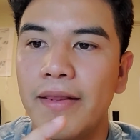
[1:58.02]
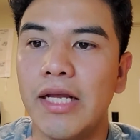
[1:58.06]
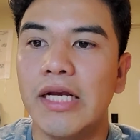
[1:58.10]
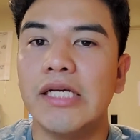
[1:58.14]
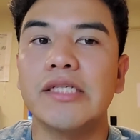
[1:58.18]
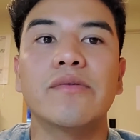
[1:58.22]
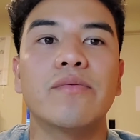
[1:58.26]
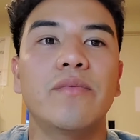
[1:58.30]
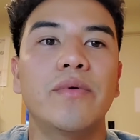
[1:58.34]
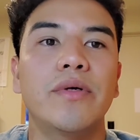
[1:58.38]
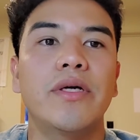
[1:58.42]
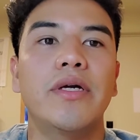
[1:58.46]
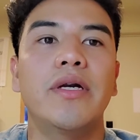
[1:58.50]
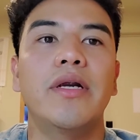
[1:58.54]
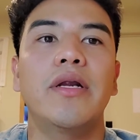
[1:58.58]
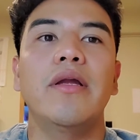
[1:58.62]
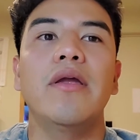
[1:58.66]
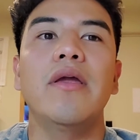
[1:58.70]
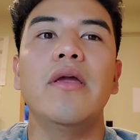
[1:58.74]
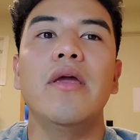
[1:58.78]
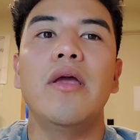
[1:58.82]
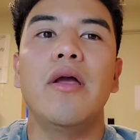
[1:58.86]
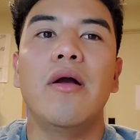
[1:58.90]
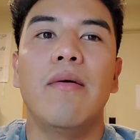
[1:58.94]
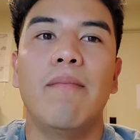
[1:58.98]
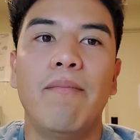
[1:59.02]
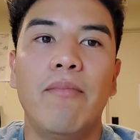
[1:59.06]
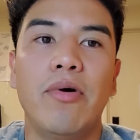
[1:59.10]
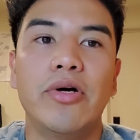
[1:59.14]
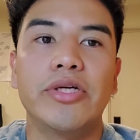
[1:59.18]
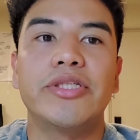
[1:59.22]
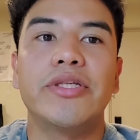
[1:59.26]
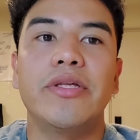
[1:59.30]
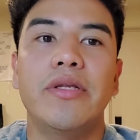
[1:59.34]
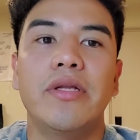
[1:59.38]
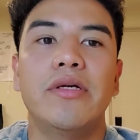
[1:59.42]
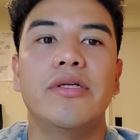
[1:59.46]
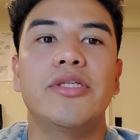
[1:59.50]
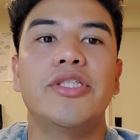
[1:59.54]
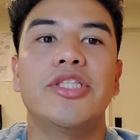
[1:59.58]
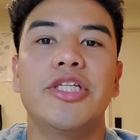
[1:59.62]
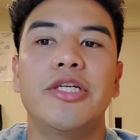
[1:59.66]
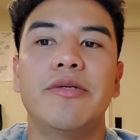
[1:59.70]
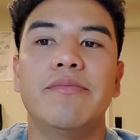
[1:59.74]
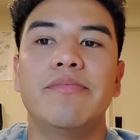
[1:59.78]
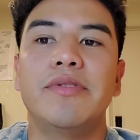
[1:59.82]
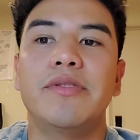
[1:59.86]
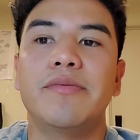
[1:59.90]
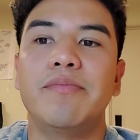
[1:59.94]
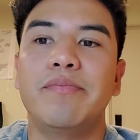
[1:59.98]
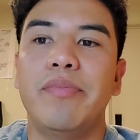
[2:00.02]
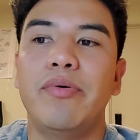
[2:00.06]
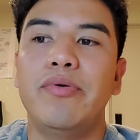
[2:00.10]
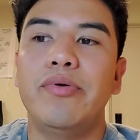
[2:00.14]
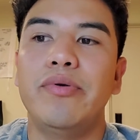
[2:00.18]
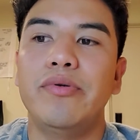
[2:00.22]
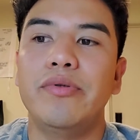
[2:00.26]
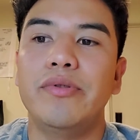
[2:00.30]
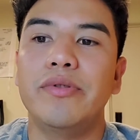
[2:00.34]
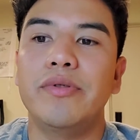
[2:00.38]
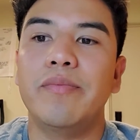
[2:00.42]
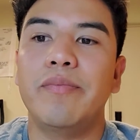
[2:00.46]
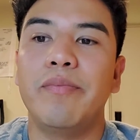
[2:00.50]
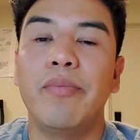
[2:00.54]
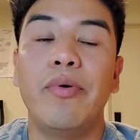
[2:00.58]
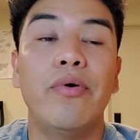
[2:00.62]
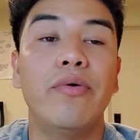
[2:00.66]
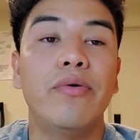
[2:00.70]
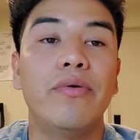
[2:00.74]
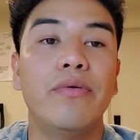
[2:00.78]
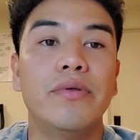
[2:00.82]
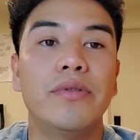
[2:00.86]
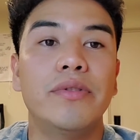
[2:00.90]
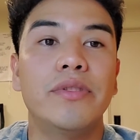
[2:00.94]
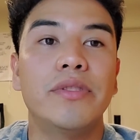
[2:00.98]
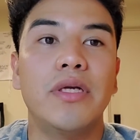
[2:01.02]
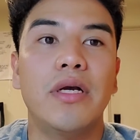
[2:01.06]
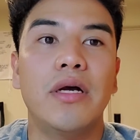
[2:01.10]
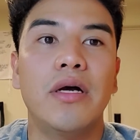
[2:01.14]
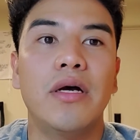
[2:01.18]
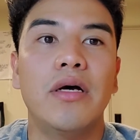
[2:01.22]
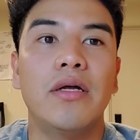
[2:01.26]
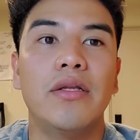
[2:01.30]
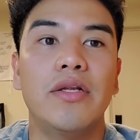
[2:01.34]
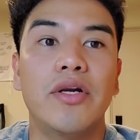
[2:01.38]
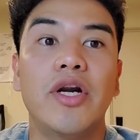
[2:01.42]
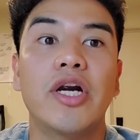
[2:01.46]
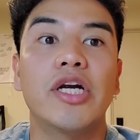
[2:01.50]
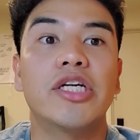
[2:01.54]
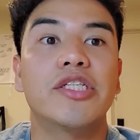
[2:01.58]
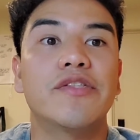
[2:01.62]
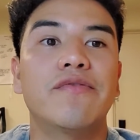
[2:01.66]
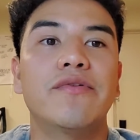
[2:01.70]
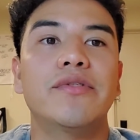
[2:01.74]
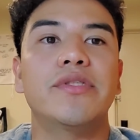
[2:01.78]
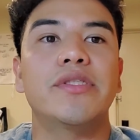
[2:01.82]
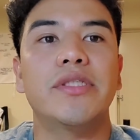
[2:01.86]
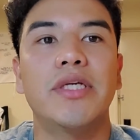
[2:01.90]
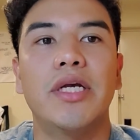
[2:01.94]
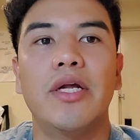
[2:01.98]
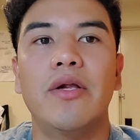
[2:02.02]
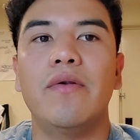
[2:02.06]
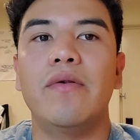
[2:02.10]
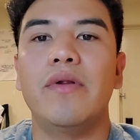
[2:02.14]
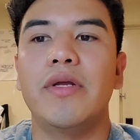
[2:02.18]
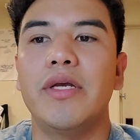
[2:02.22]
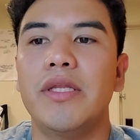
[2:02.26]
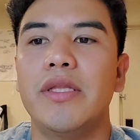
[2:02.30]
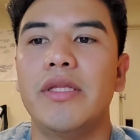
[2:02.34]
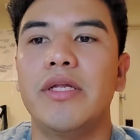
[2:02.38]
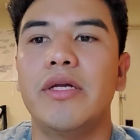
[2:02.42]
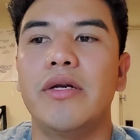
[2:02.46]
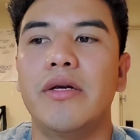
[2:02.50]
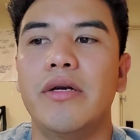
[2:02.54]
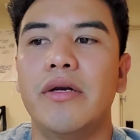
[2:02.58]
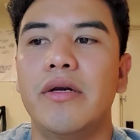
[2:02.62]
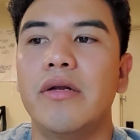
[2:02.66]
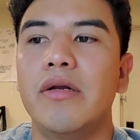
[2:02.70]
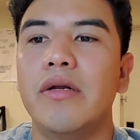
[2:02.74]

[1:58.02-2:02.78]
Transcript: that's where most of the dealerships put, put uh, the cars for sale in there.